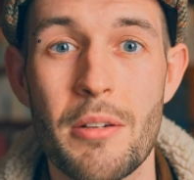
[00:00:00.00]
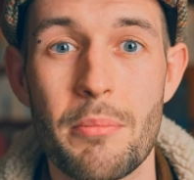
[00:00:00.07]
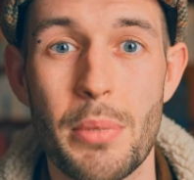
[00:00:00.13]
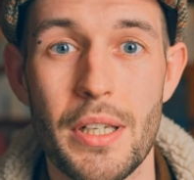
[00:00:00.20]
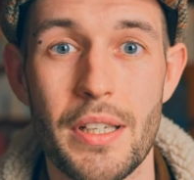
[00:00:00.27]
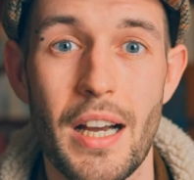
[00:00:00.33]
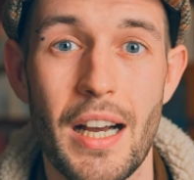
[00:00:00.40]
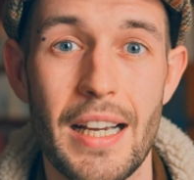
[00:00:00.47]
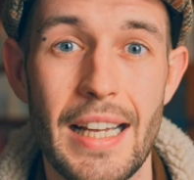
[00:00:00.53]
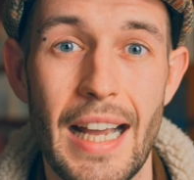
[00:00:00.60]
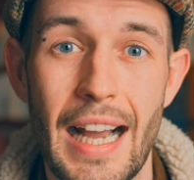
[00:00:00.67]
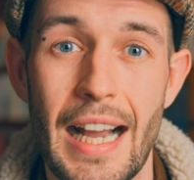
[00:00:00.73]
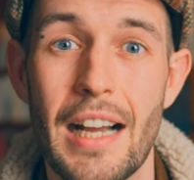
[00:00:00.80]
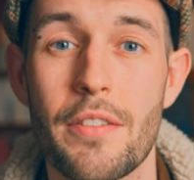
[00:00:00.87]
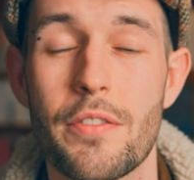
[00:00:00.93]
but I
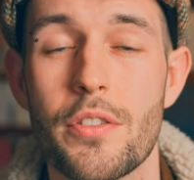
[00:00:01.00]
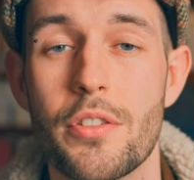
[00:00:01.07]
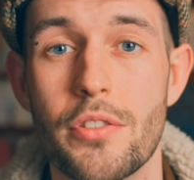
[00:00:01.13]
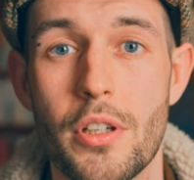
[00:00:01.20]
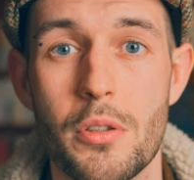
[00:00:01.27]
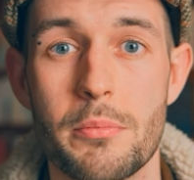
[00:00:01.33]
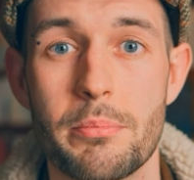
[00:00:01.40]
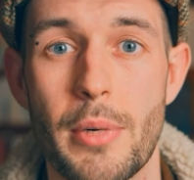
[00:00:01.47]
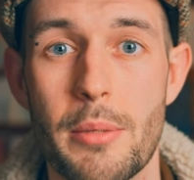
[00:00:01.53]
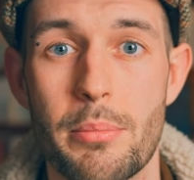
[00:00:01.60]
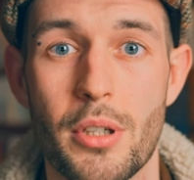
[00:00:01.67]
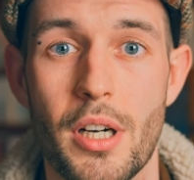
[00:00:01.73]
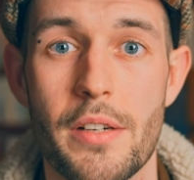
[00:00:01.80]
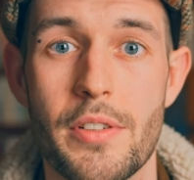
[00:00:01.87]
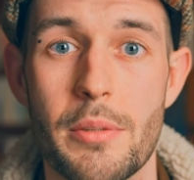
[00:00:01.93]
have grown my
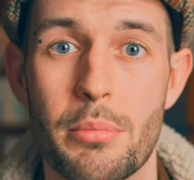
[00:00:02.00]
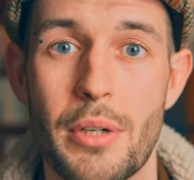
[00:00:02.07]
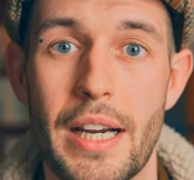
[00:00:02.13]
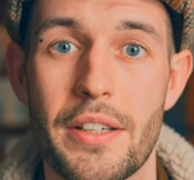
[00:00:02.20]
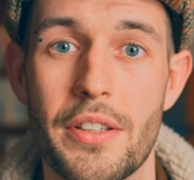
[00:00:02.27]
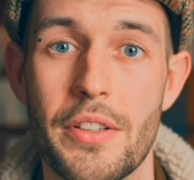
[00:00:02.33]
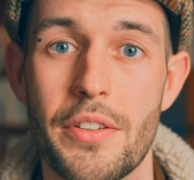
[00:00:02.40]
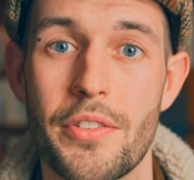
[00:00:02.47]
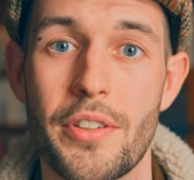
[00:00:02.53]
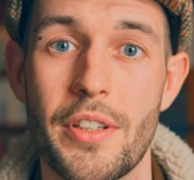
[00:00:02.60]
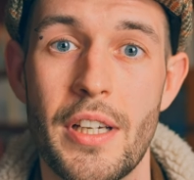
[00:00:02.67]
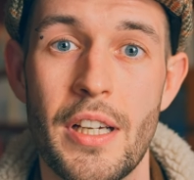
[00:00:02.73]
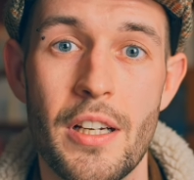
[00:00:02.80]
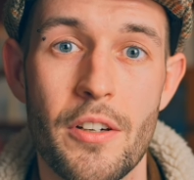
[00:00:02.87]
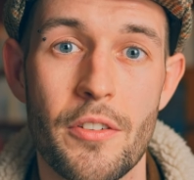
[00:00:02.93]
private practice
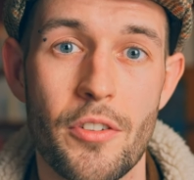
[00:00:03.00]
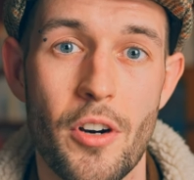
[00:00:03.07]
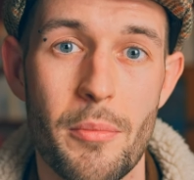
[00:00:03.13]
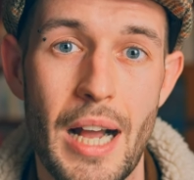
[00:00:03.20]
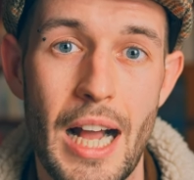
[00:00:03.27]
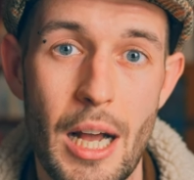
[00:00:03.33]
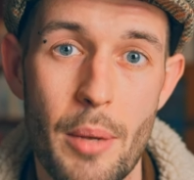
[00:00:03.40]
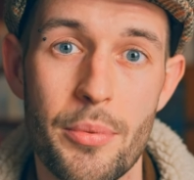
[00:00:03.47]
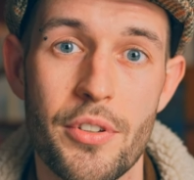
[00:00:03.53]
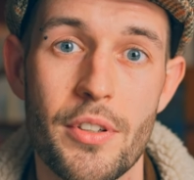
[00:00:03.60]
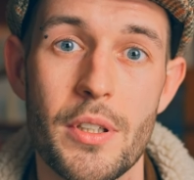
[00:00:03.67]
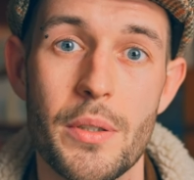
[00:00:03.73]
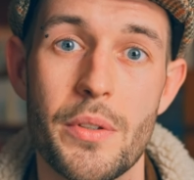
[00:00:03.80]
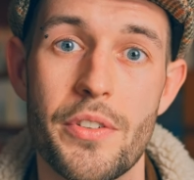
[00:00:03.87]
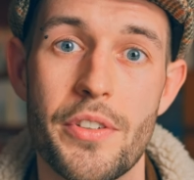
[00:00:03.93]
from
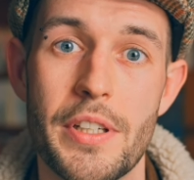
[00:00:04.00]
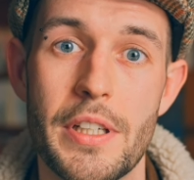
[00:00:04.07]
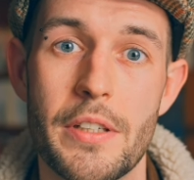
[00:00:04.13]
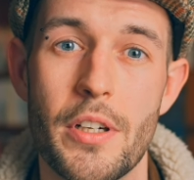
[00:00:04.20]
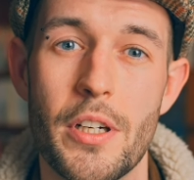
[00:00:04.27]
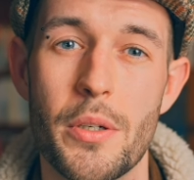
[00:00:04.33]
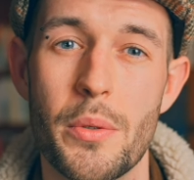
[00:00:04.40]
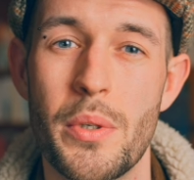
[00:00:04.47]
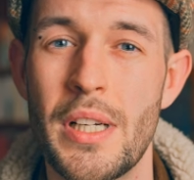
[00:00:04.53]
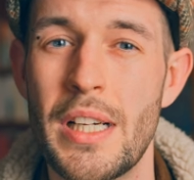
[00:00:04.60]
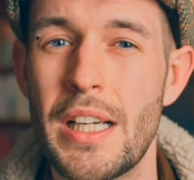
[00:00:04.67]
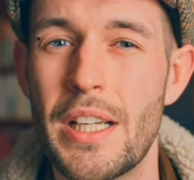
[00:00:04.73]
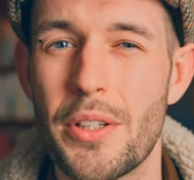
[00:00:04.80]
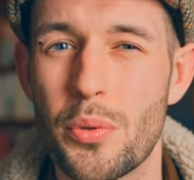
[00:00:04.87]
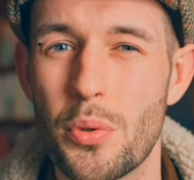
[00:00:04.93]
absolute zero
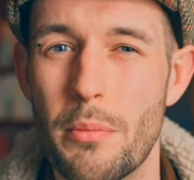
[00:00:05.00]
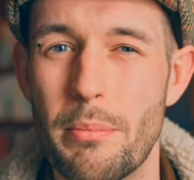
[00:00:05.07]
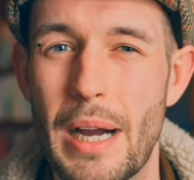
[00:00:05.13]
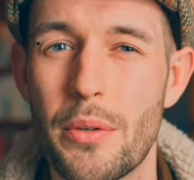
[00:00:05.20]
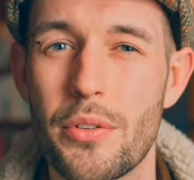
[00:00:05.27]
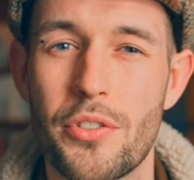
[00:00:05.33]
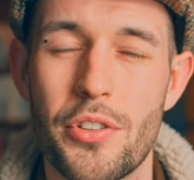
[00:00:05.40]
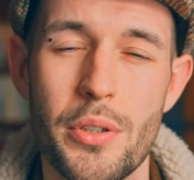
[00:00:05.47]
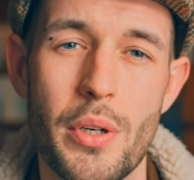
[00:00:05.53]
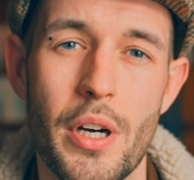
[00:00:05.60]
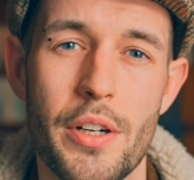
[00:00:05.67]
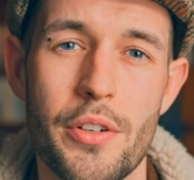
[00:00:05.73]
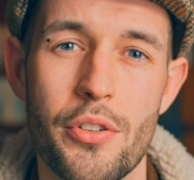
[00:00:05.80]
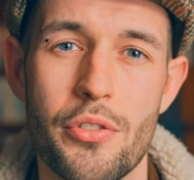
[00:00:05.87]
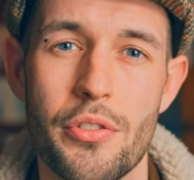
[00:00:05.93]
to about
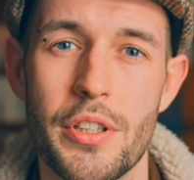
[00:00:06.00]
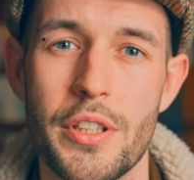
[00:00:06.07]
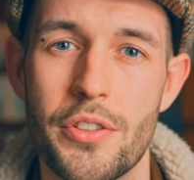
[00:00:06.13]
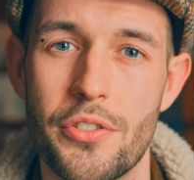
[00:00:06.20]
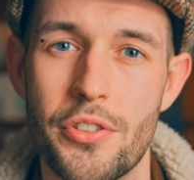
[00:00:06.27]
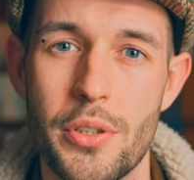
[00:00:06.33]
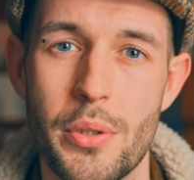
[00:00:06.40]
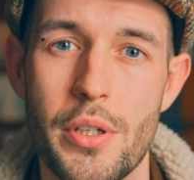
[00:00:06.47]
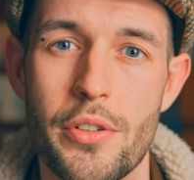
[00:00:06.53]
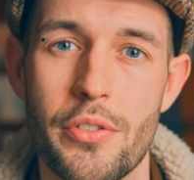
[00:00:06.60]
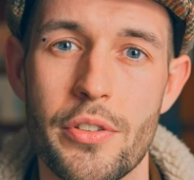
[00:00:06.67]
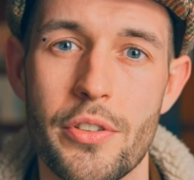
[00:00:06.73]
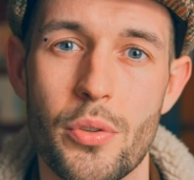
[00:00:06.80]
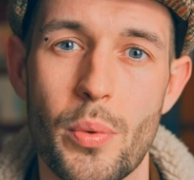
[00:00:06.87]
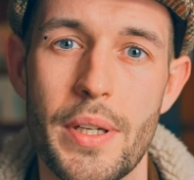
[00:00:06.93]
200 to
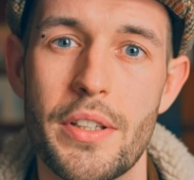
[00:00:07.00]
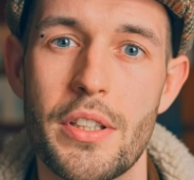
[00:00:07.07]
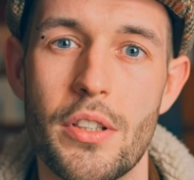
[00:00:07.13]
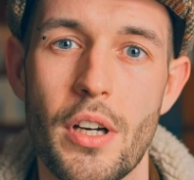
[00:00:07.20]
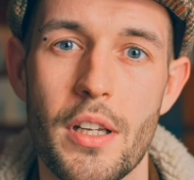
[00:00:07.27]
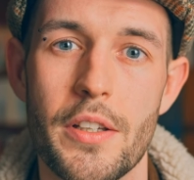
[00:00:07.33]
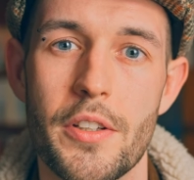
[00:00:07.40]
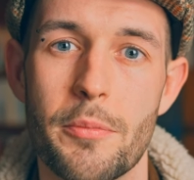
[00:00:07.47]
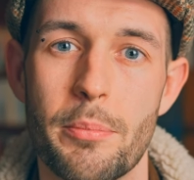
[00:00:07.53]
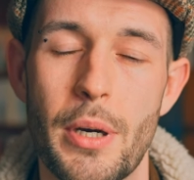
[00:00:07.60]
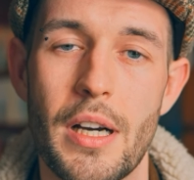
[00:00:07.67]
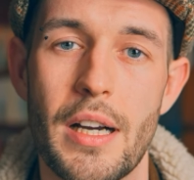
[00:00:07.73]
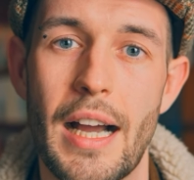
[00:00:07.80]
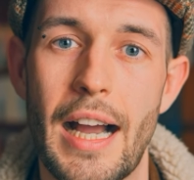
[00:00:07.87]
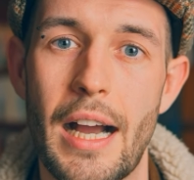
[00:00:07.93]
$220
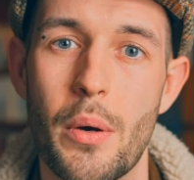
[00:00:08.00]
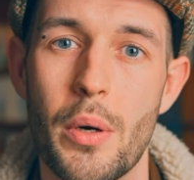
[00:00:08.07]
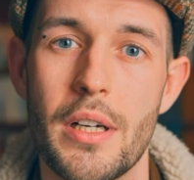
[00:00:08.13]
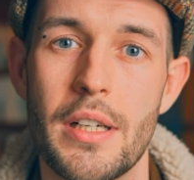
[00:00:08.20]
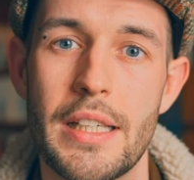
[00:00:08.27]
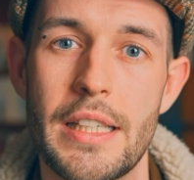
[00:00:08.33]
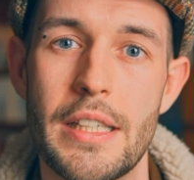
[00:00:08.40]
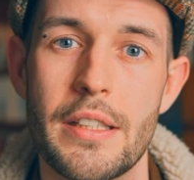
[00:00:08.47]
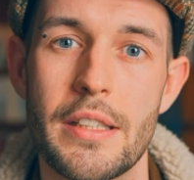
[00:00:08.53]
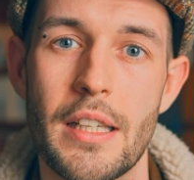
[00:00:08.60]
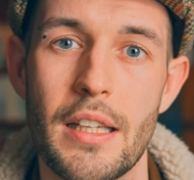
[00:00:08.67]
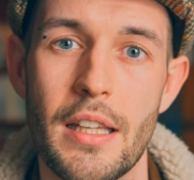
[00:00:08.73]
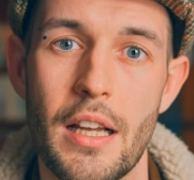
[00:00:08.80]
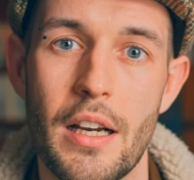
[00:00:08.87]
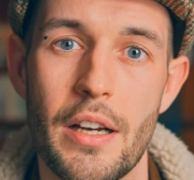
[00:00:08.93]
per hour in
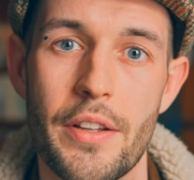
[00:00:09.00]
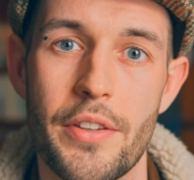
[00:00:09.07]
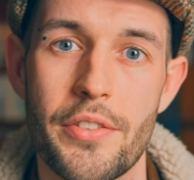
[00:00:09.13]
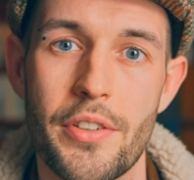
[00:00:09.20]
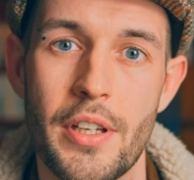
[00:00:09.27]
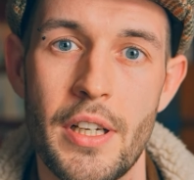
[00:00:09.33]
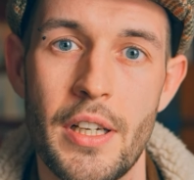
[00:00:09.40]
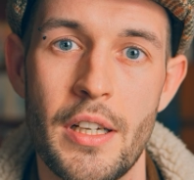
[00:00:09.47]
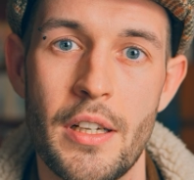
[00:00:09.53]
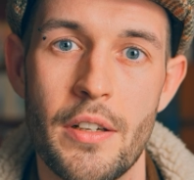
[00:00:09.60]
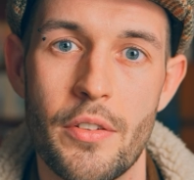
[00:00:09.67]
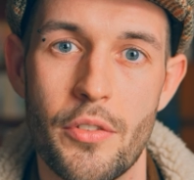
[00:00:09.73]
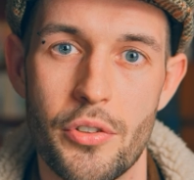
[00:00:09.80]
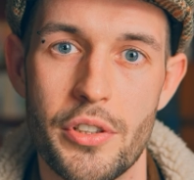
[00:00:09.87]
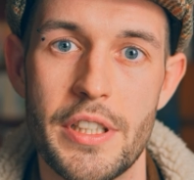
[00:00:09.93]
the last
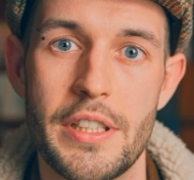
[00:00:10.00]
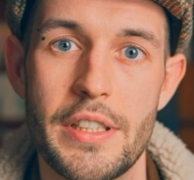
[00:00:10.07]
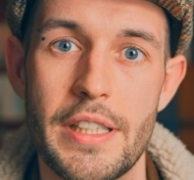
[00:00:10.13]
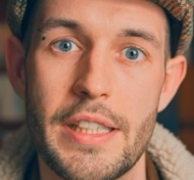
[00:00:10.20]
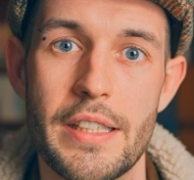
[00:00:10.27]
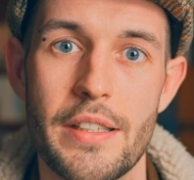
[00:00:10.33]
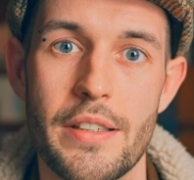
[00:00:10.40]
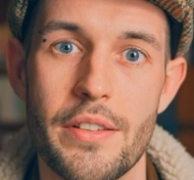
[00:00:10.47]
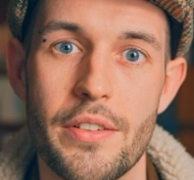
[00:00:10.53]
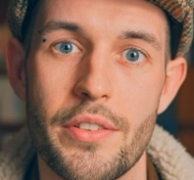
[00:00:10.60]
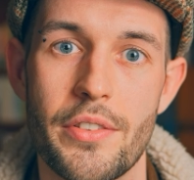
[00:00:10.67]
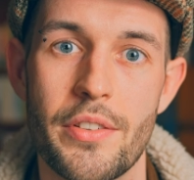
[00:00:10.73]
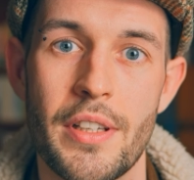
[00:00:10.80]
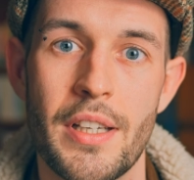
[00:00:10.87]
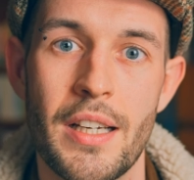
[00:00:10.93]
three years.